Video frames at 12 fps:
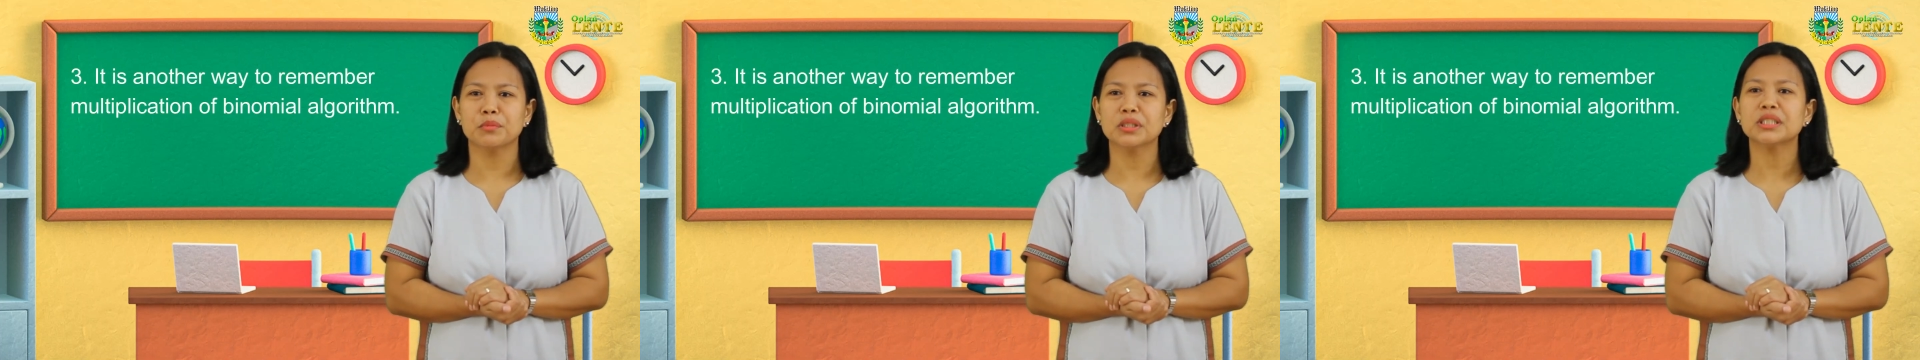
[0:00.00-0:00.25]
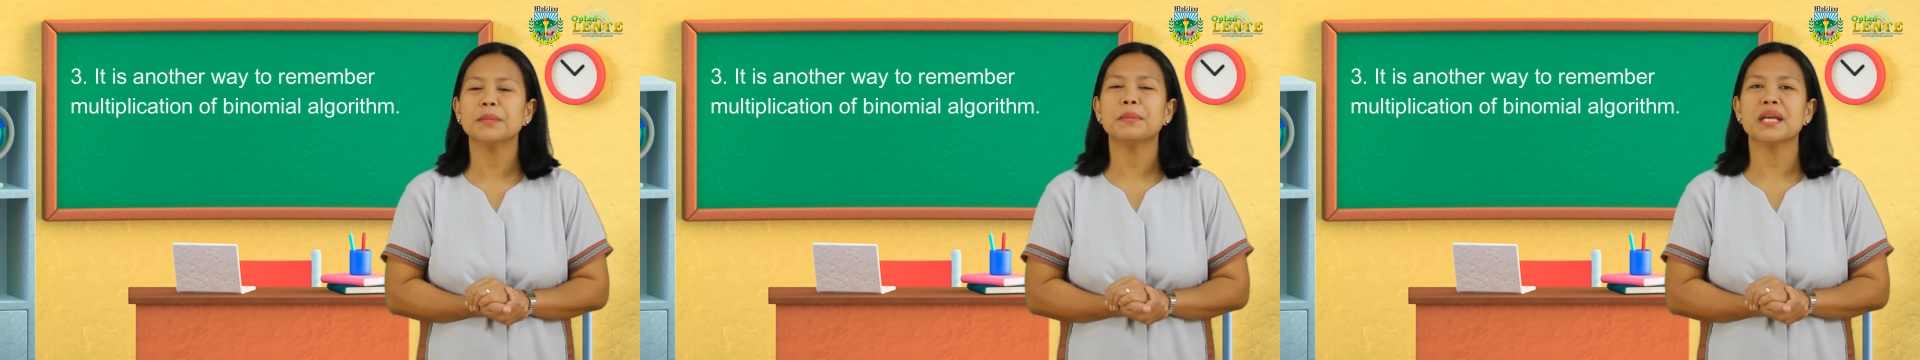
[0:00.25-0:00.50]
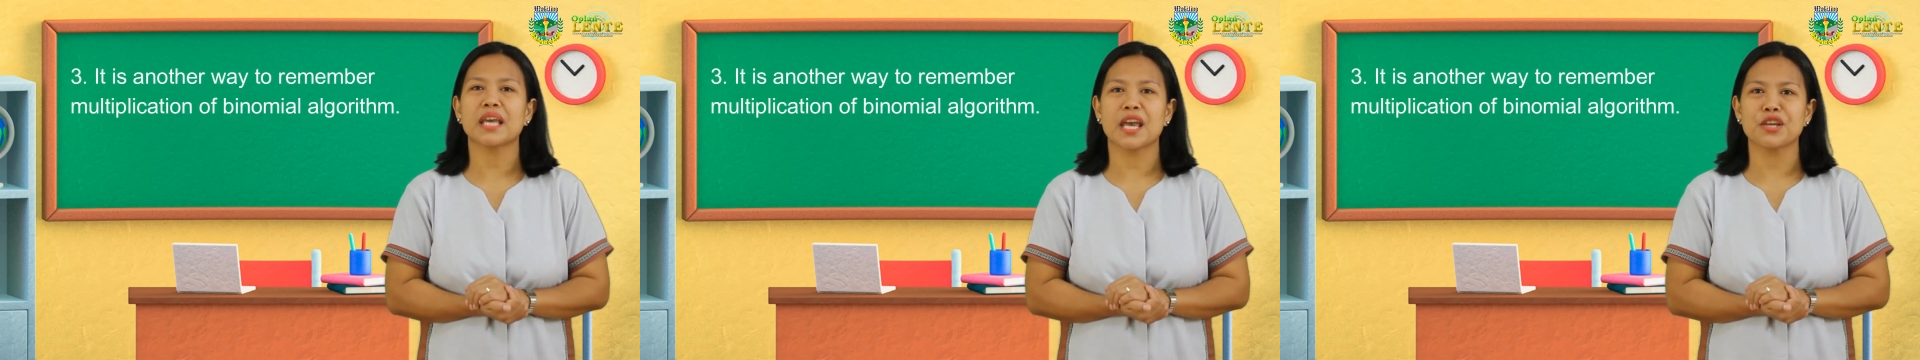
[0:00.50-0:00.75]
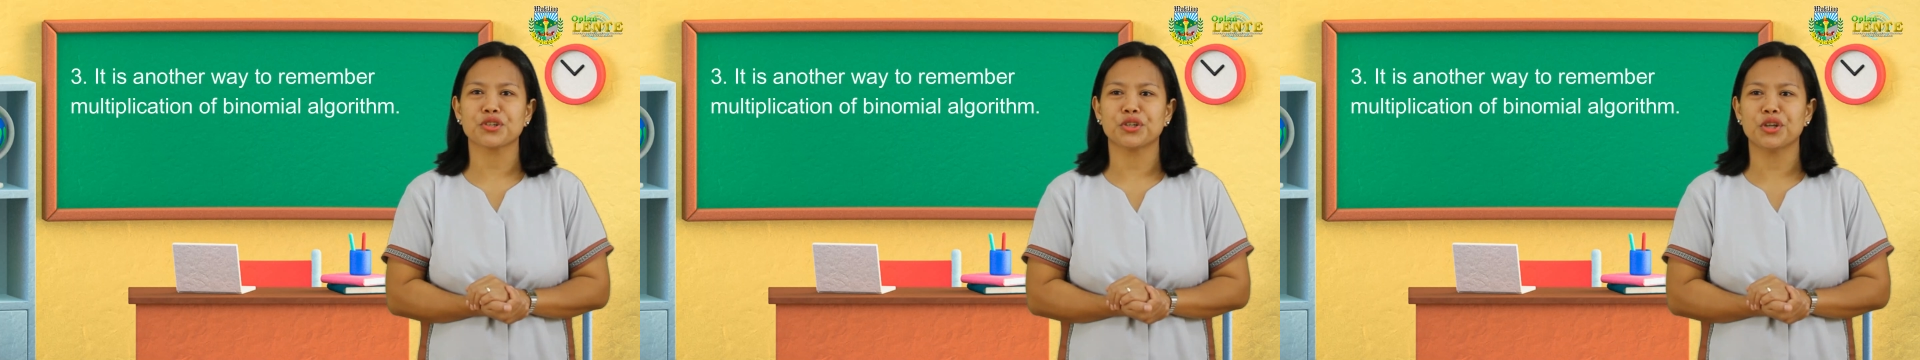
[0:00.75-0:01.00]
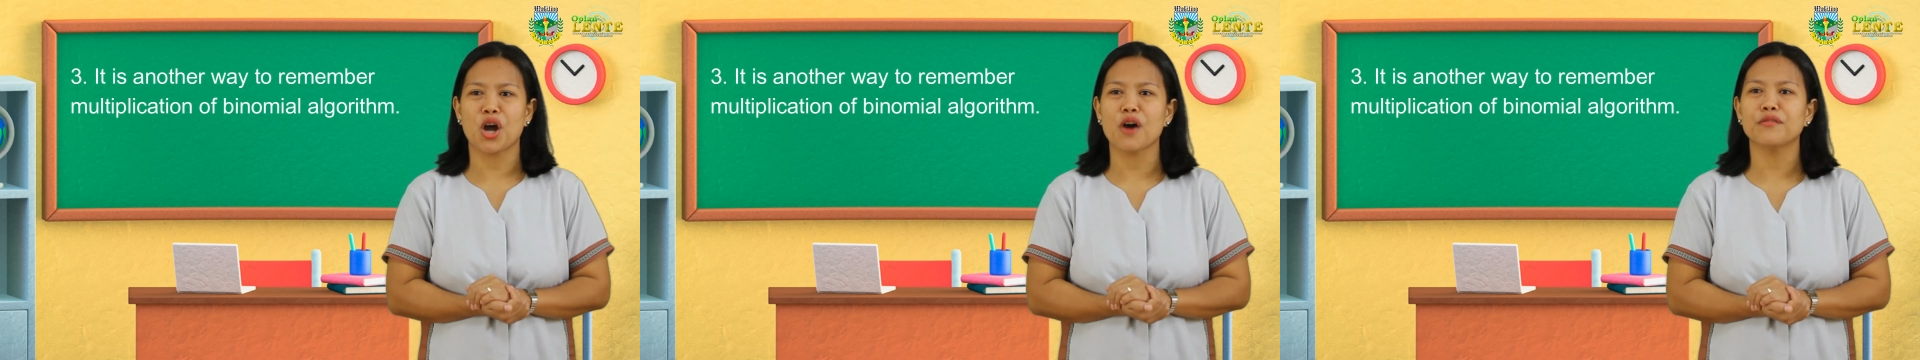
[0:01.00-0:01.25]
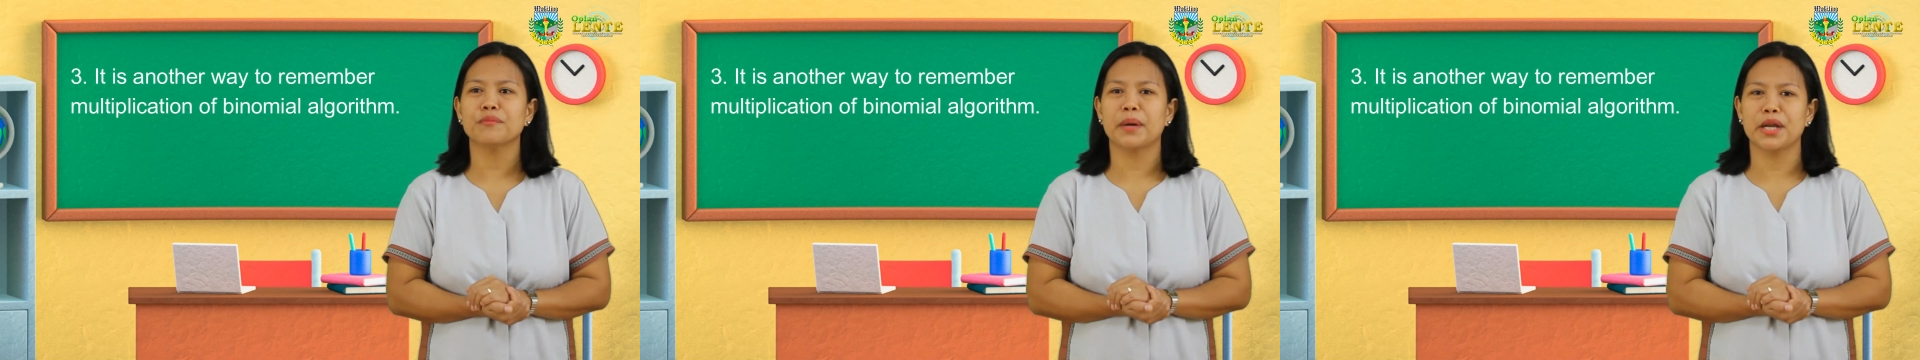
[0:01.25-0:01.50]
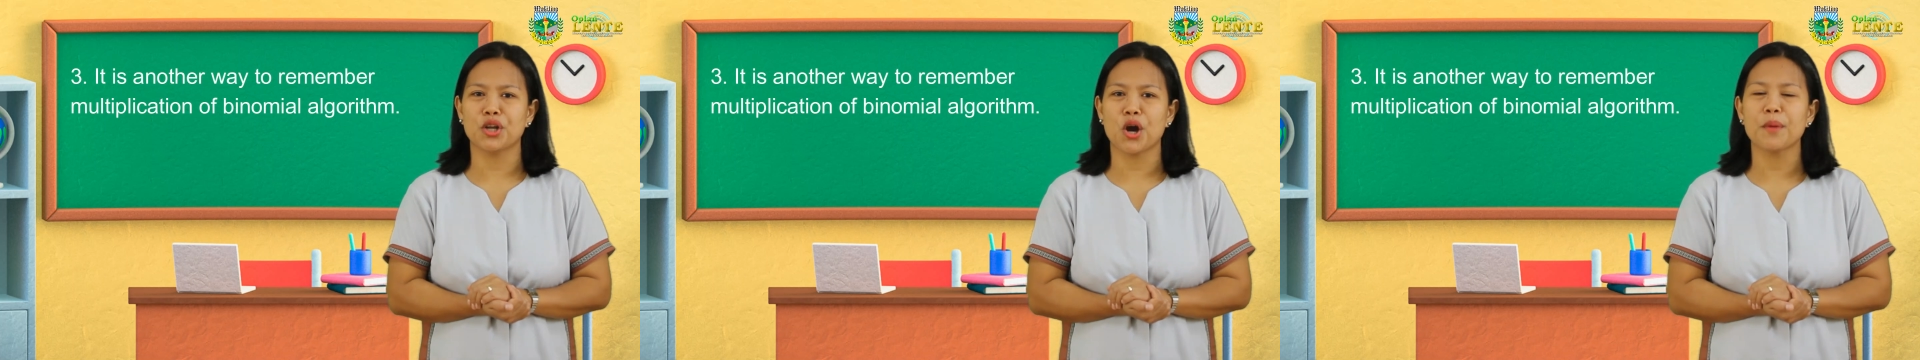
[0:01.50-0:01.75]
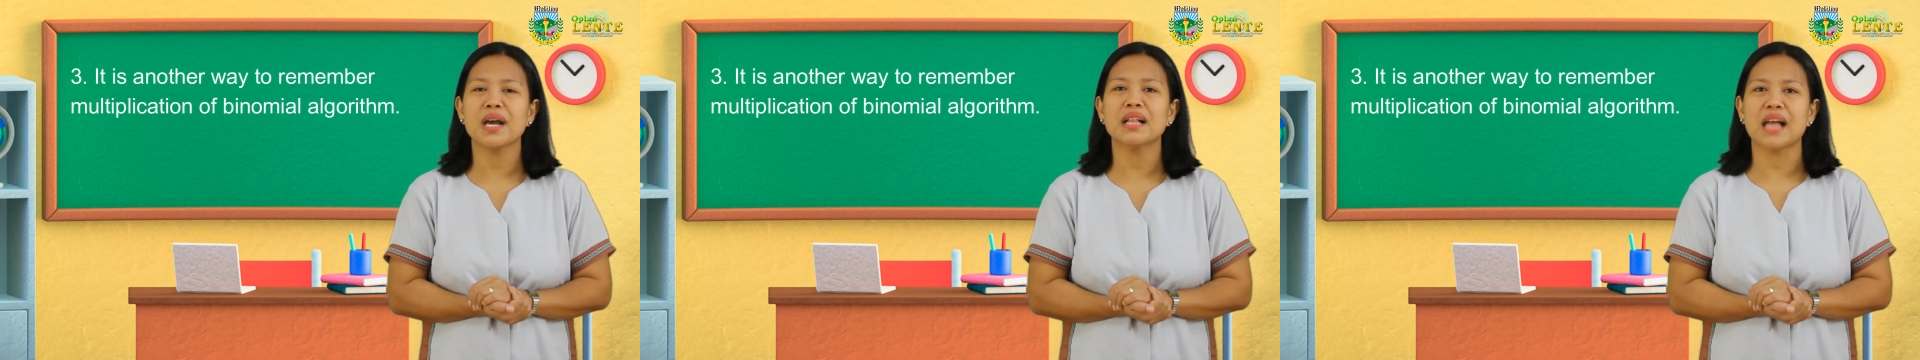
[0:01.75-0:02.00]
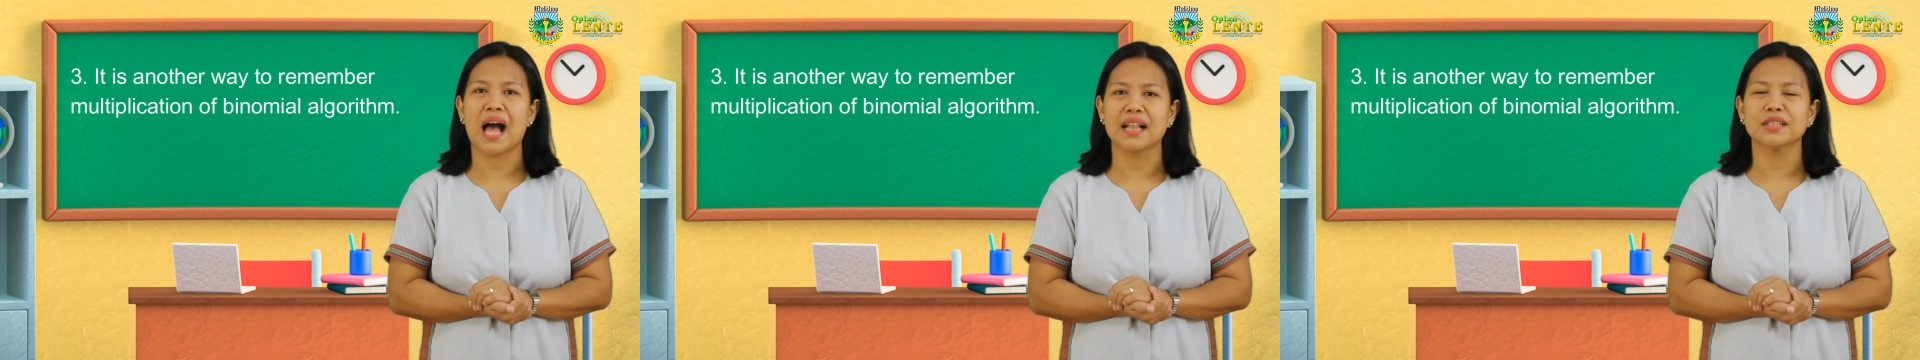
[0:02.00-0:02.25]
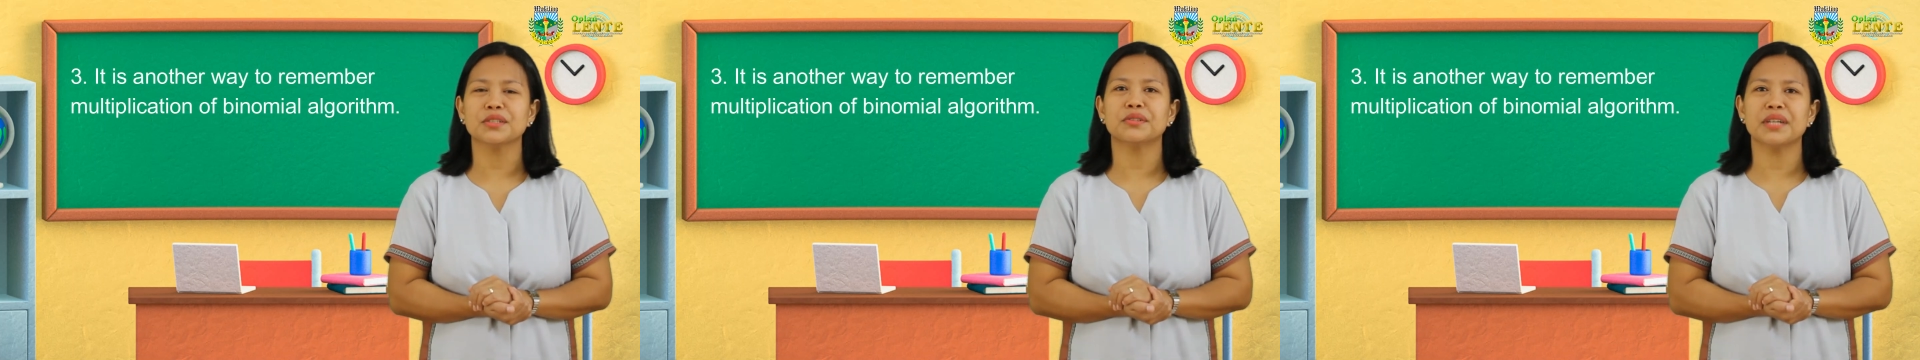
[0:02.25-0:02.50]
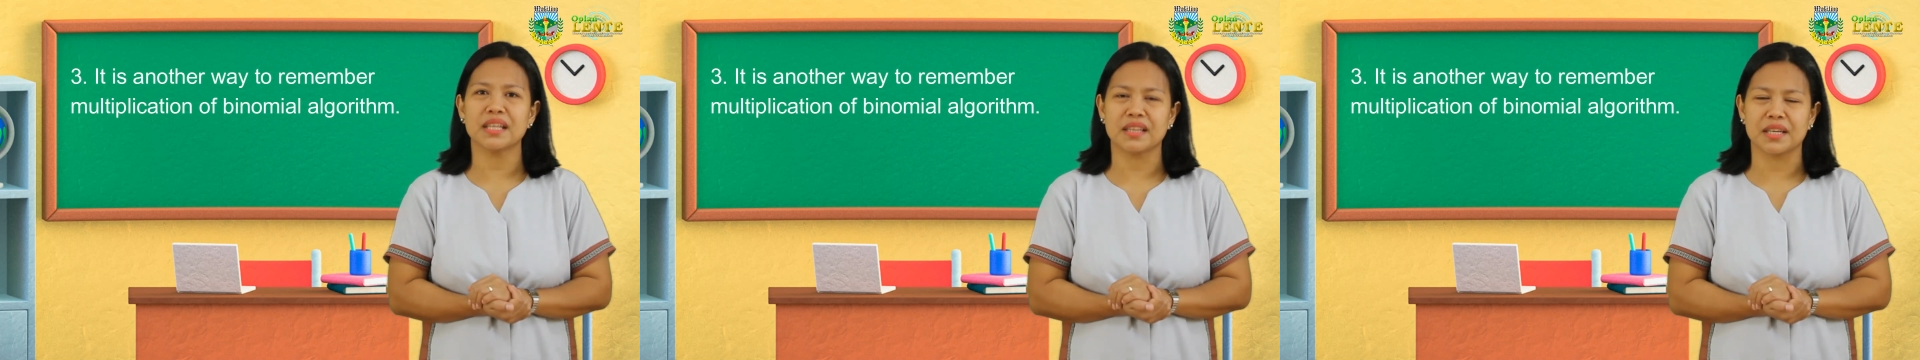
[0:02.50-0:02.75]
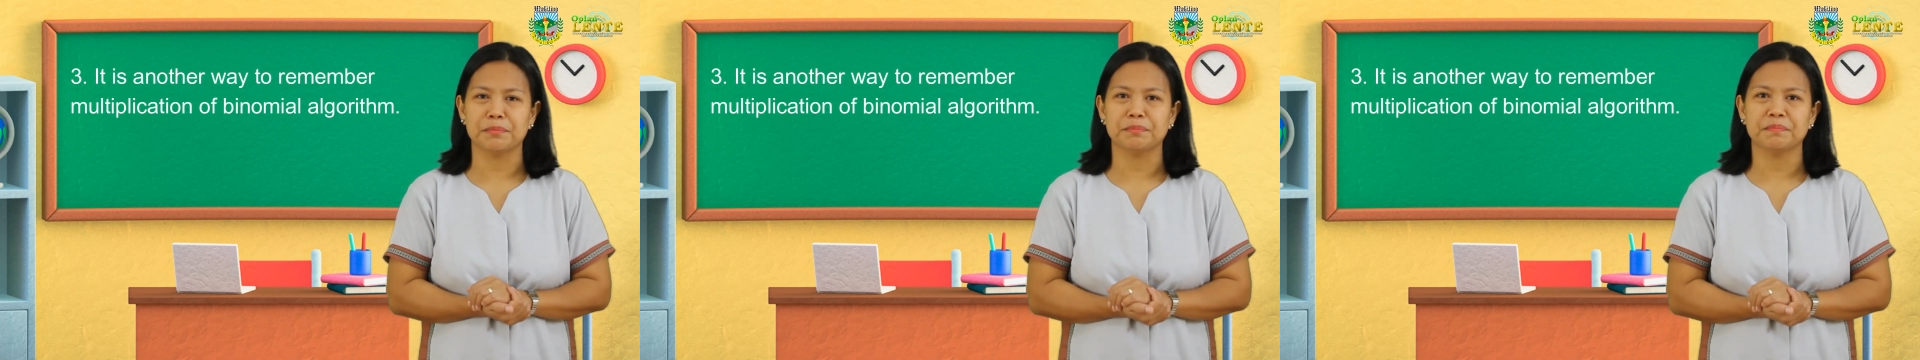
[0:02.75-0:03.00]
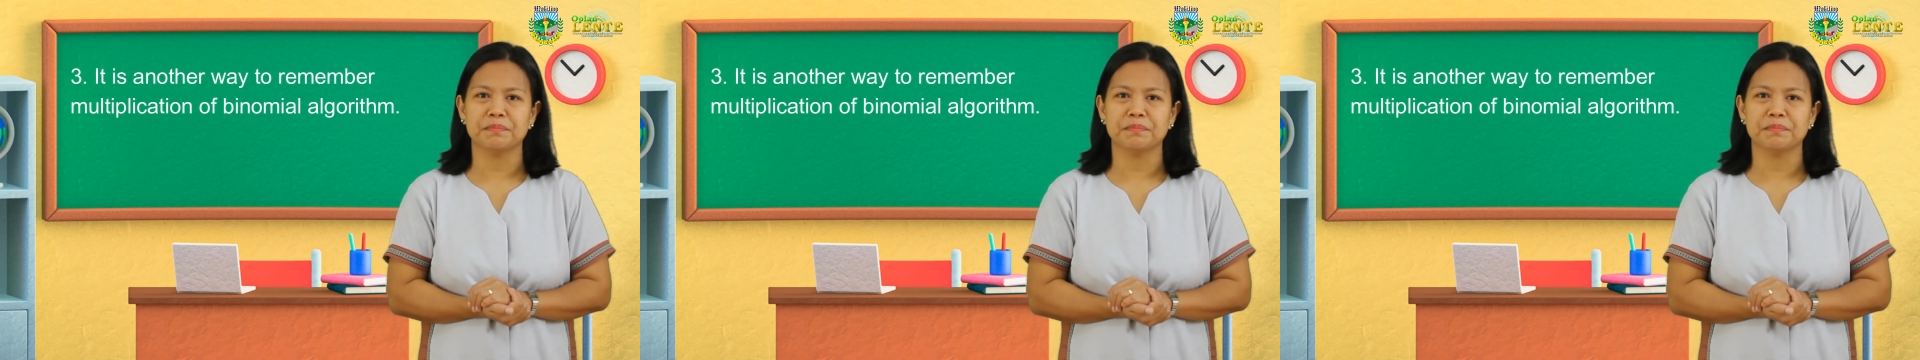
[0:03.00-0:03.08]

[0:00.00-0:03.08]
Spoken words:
multiplication of binomial algorithm.